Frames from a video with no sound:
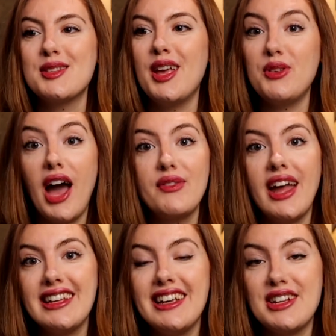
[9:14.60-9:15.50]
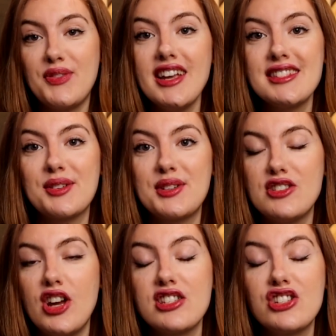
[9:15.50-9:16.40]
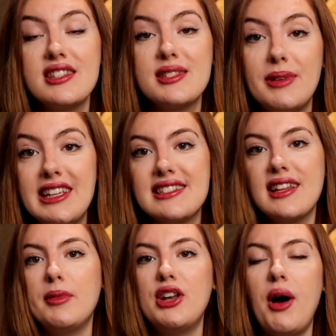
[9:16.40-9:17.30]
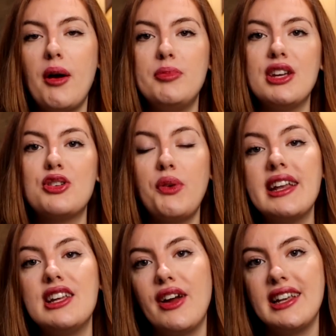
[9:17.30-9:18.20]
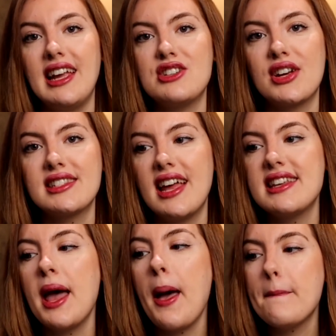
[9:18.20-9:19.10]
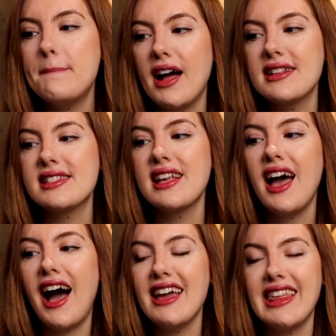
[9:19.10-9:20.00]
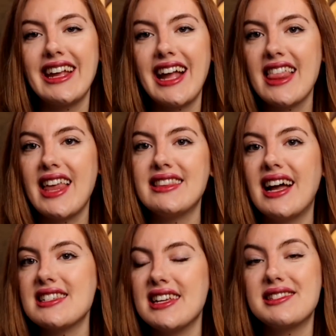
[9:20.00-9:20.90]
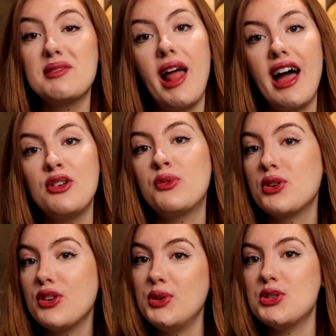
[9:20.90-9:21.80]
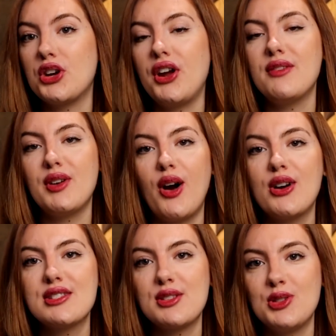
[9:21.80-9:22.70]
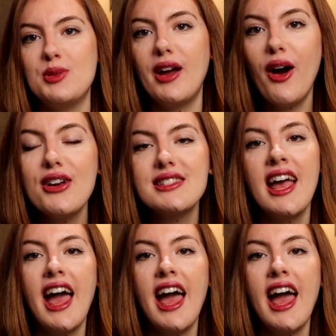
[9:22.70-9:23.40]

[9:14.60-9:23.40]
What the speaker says: If you have any advice or suggestions, please let me know. I would be greatly interested. But I think that that is the plan for the future in regards to my art,